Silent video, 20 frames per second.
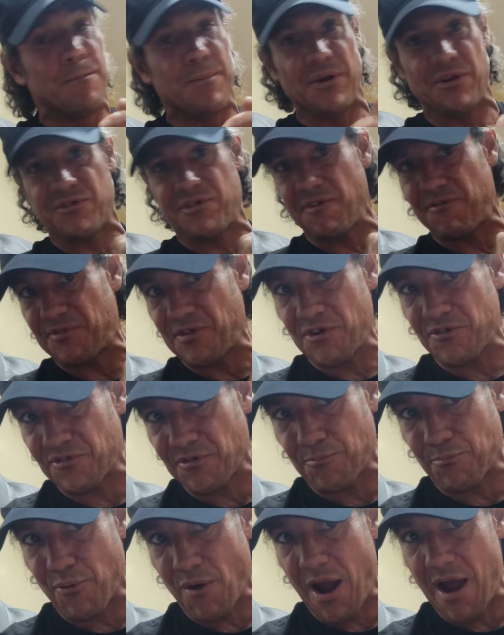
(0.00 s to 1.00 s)
Because if there's
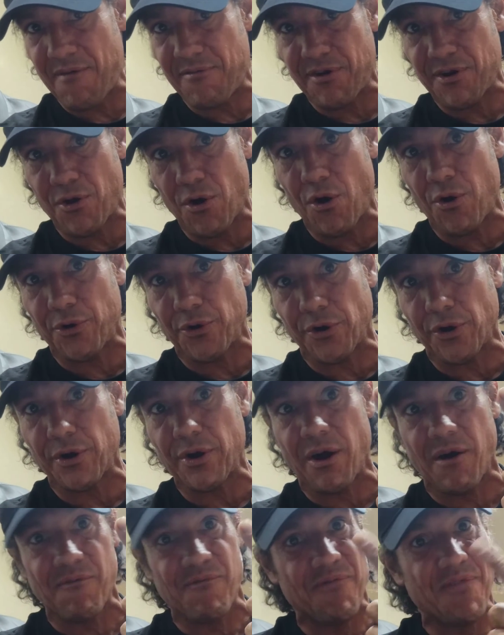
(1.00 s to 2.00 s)
a private
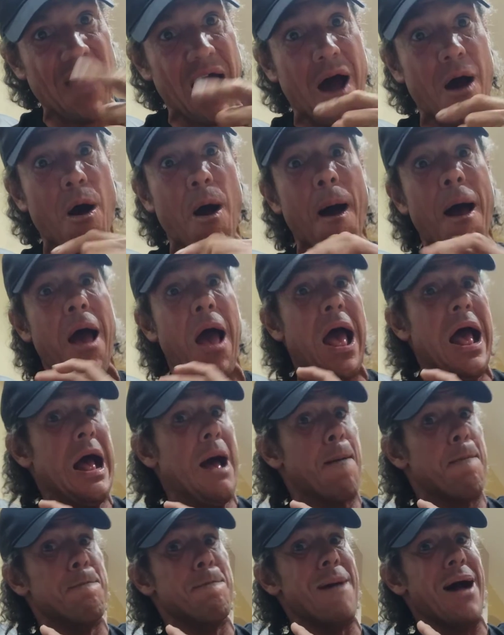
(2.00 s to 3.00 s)
owner of
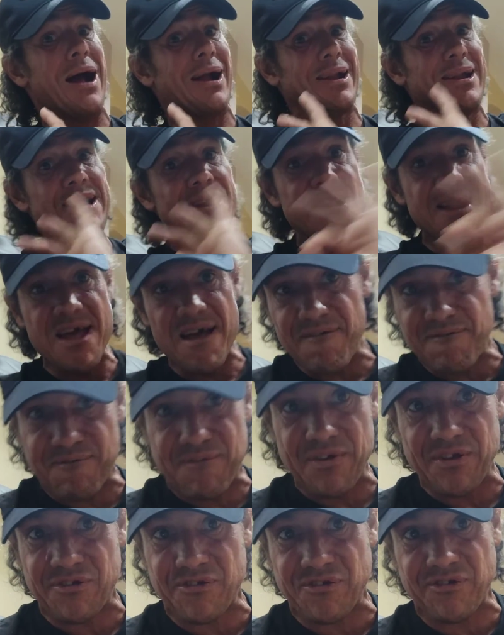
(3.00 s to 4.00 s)
that
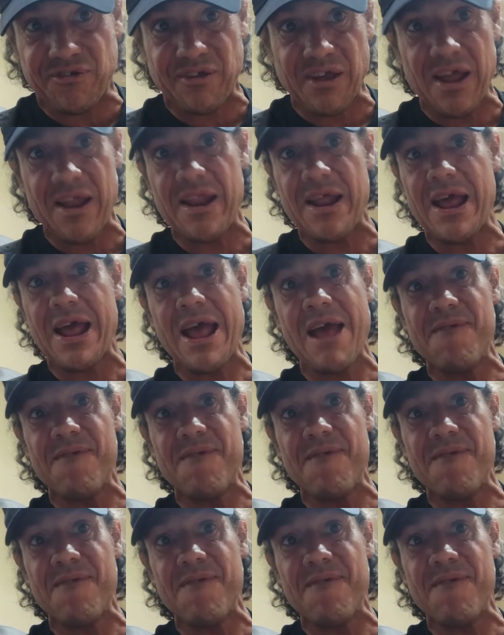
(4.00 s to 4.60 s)
magnificent